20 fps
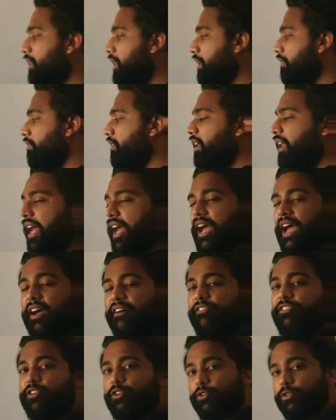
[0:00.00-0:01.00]
they will
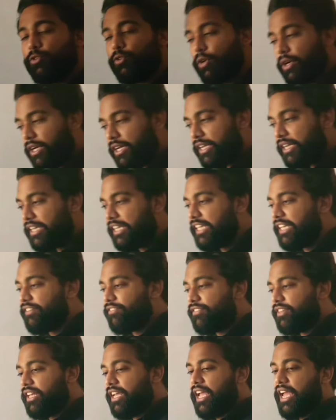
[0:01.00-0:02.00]
have to
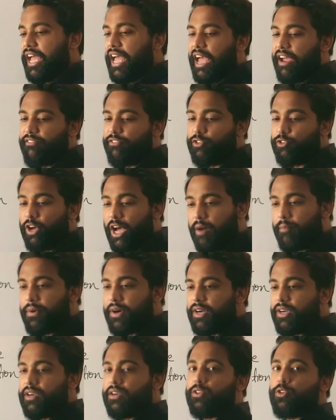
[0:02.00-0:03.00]
leave, they have to
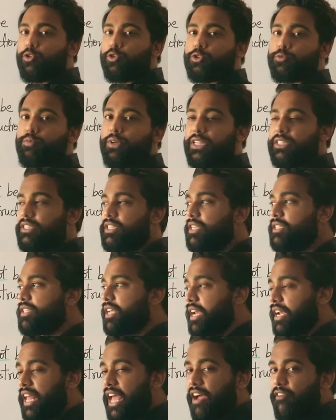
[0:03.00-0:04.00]
abandon those
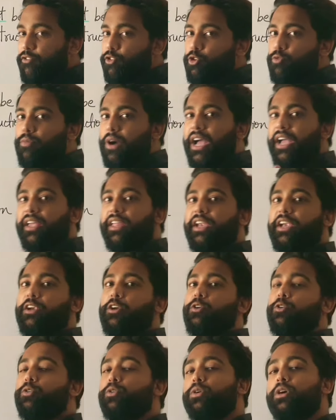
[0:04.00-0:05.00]
places and have to
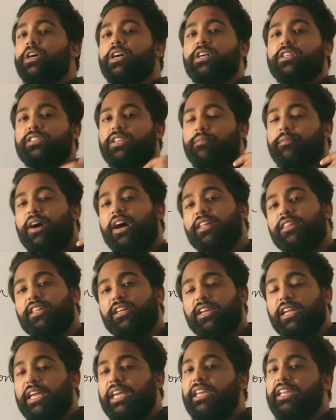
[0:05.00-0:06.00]
migrate to some
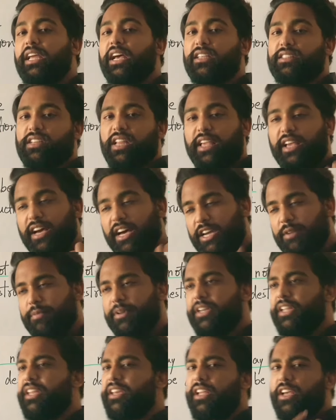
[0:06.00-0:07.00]
other areas like
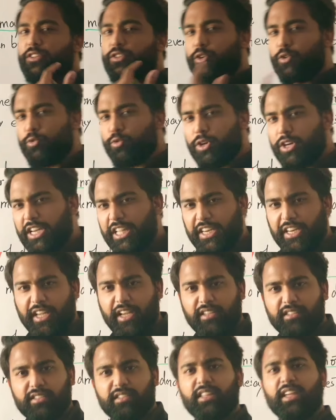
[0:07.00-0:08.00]
urban areas or rural
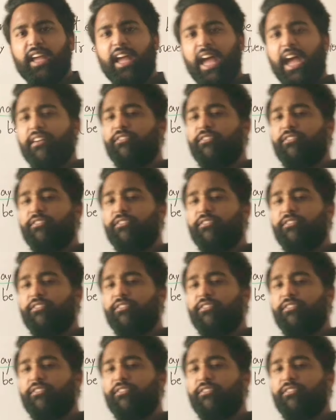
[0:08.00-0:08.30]
areas. They